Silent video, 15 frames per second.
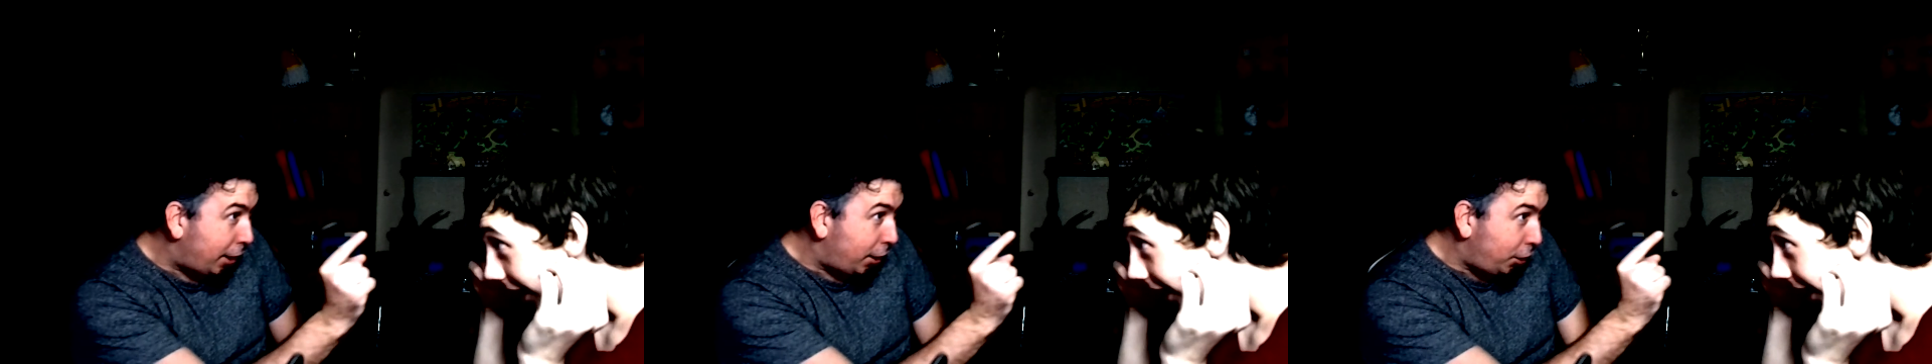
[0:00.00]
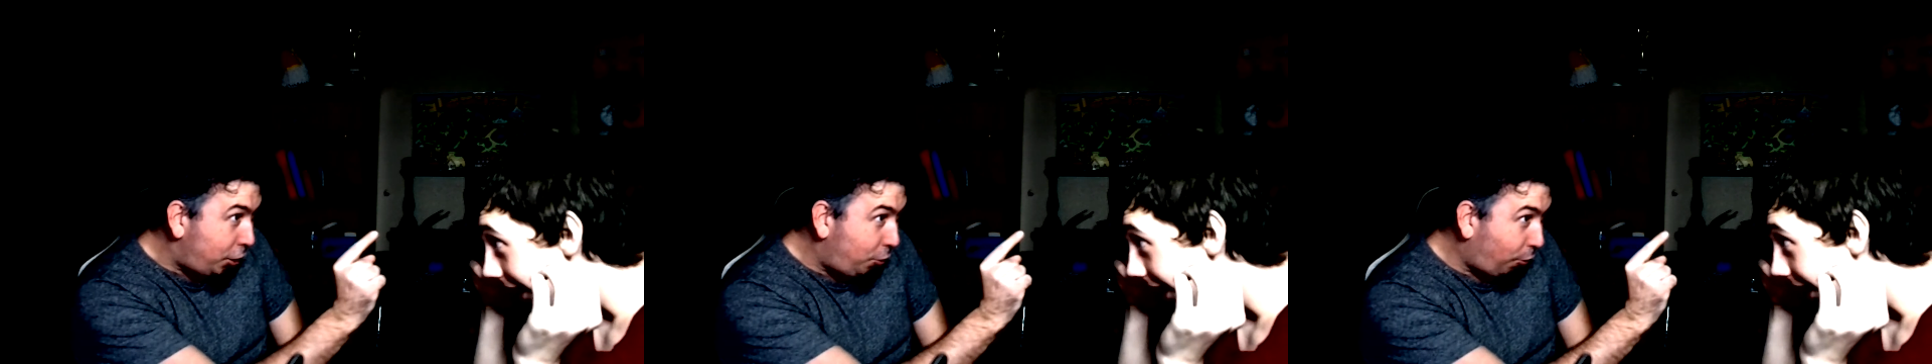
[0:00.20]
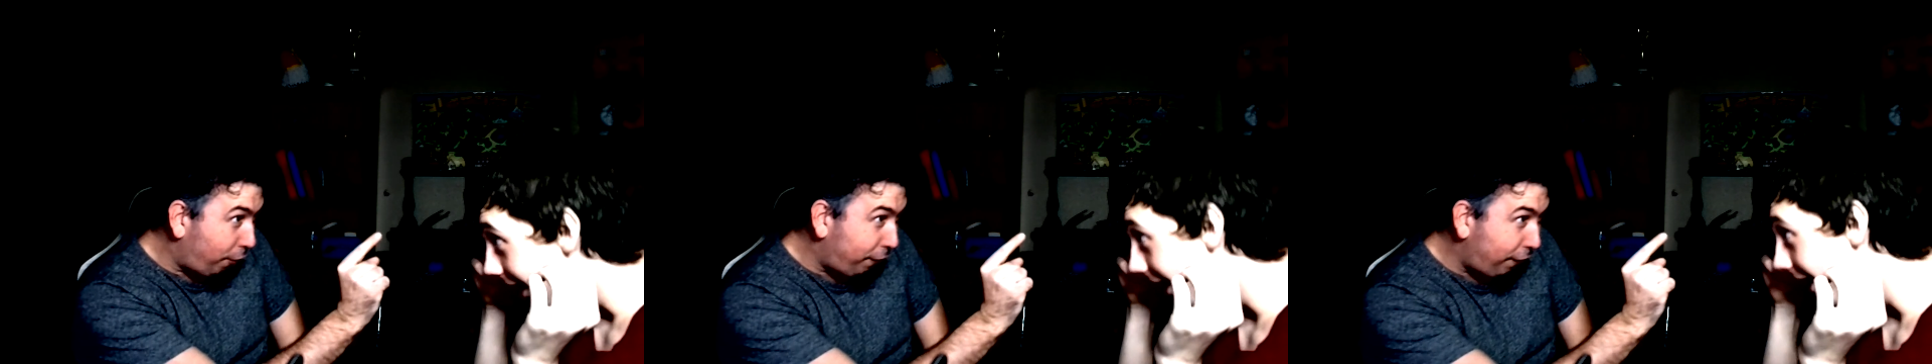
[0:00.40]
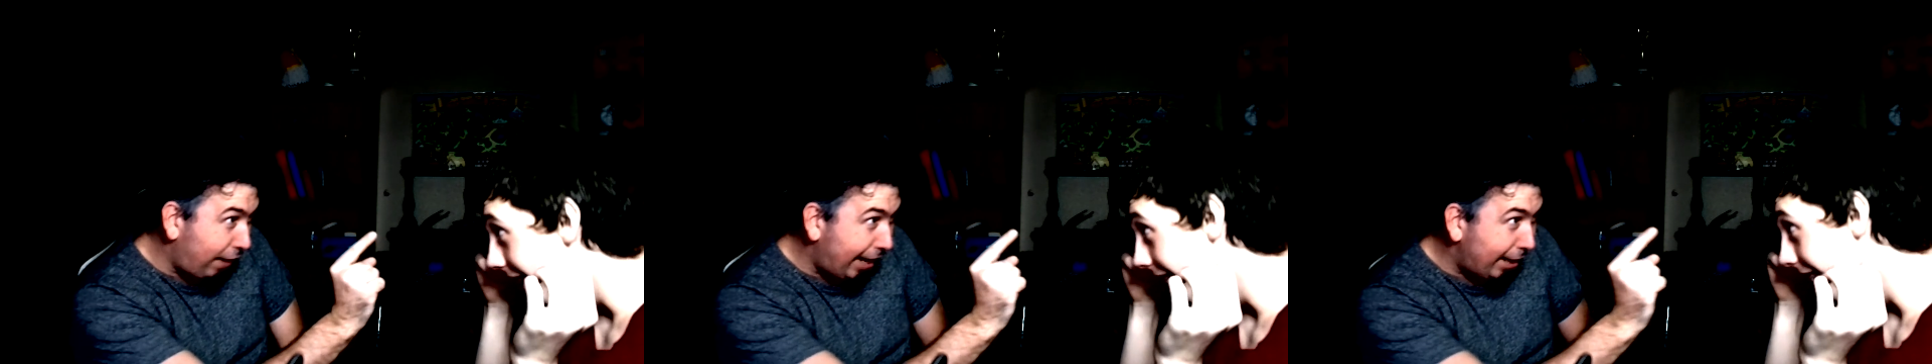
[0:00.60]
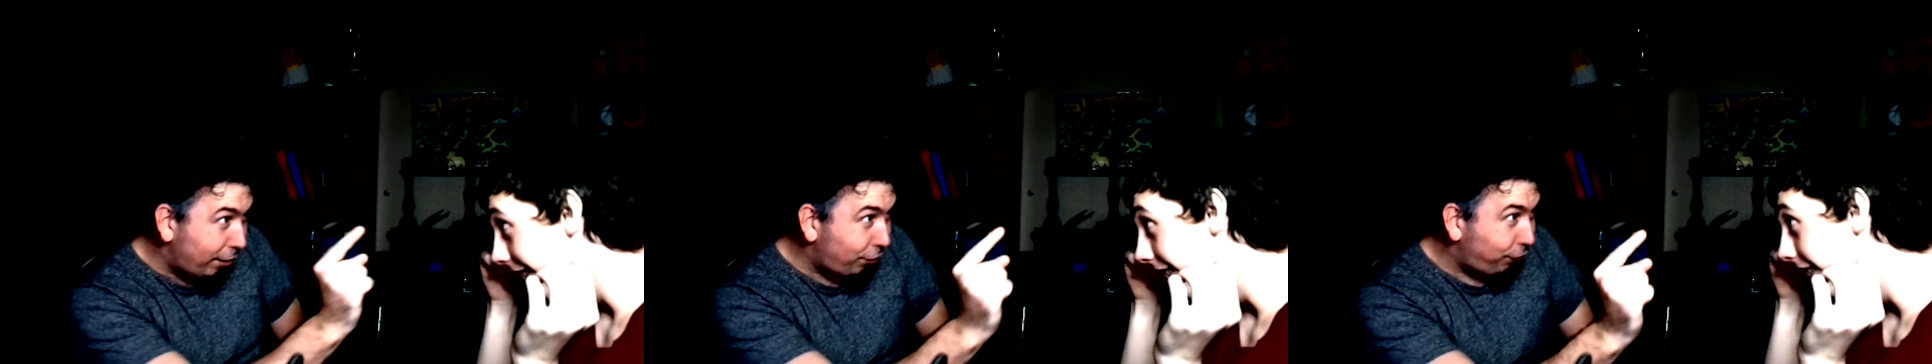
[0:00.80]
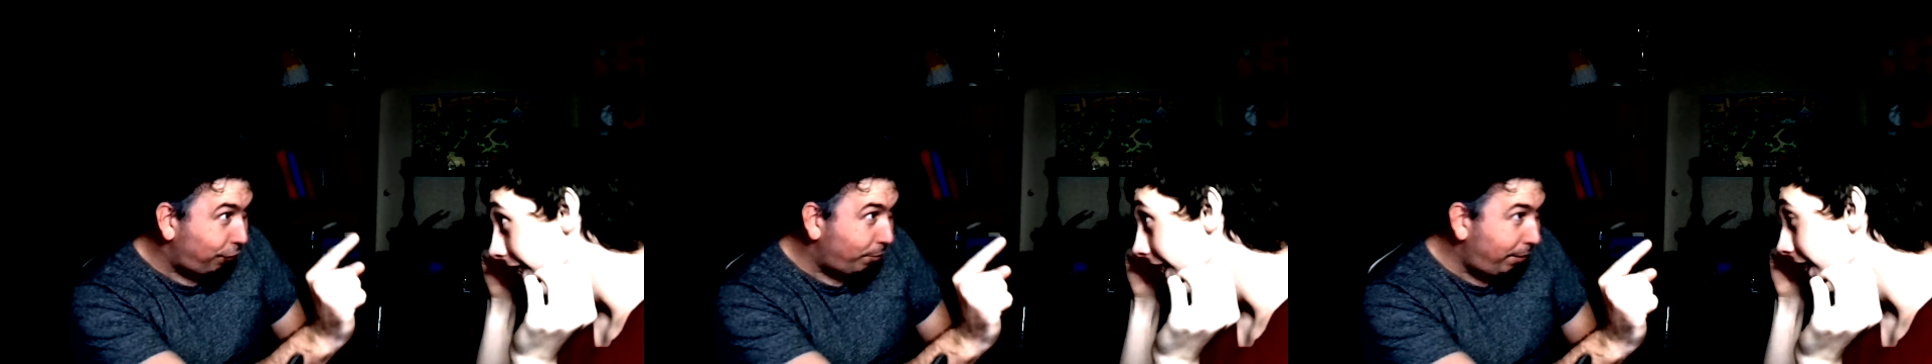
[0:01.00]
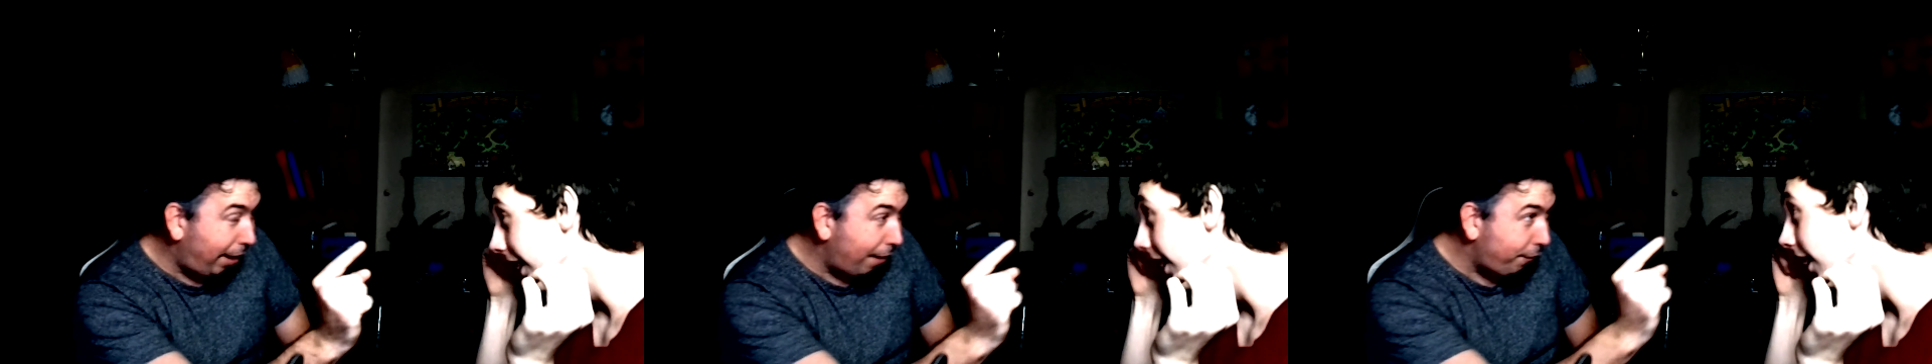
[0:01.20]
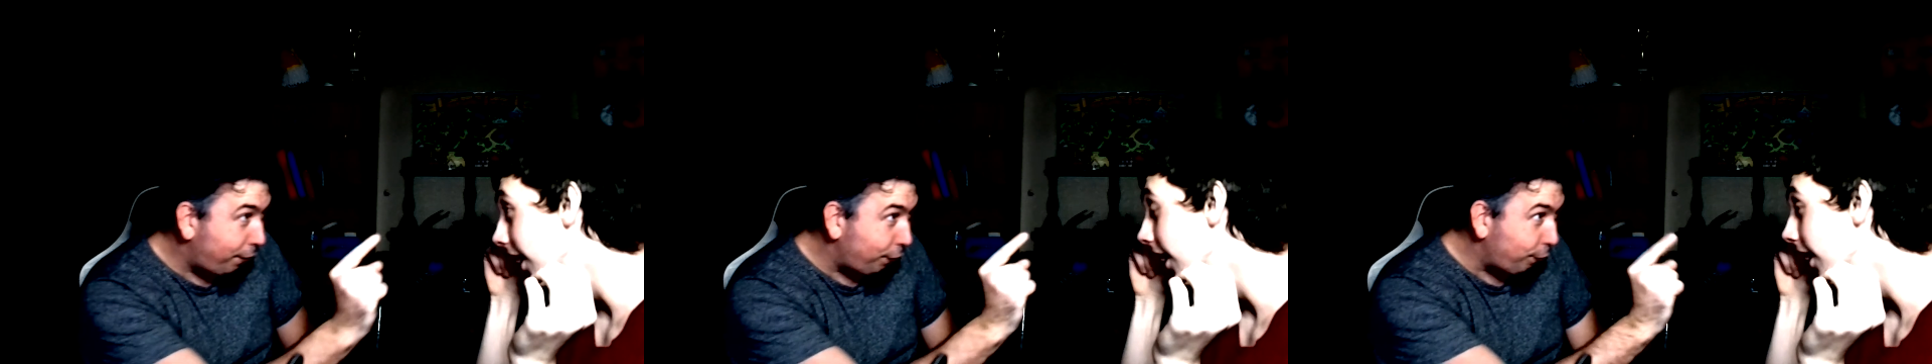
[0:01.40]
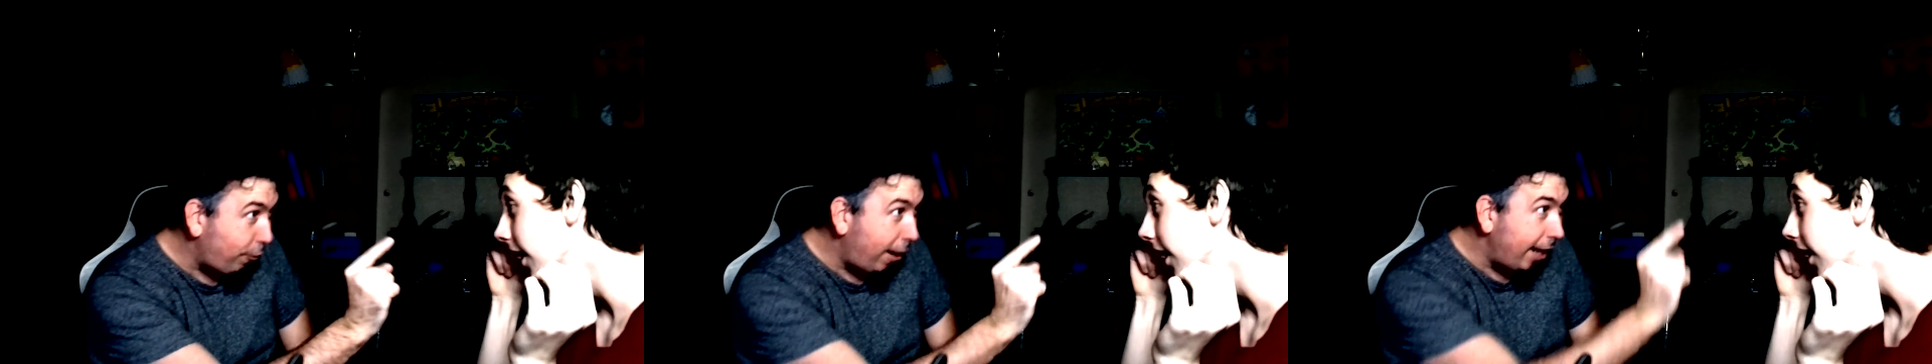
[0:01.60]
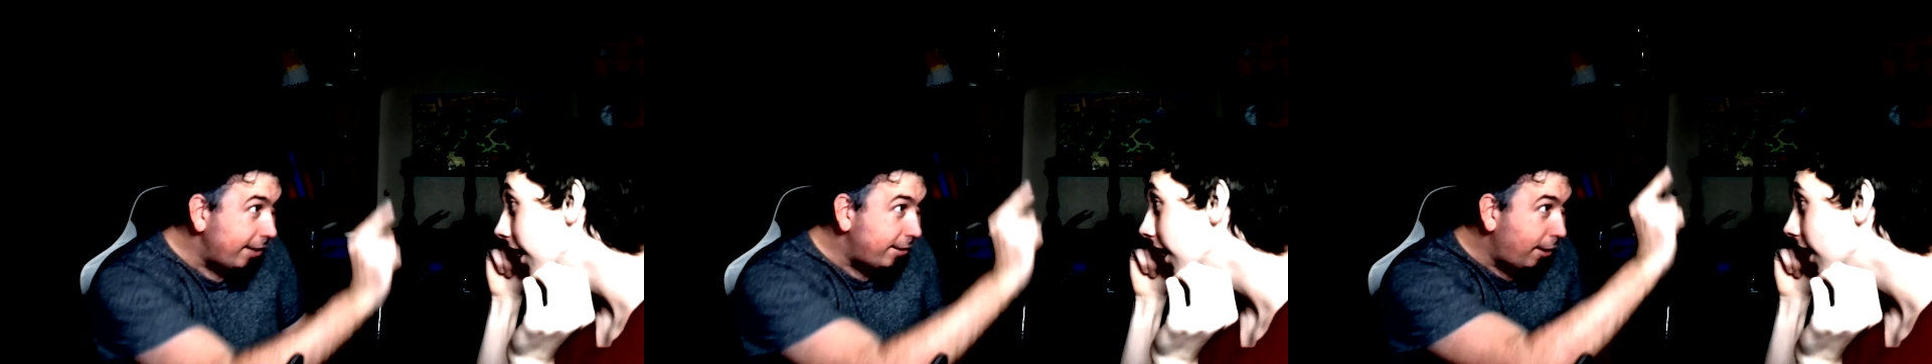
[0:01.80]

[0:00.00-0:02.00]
your face from left to right,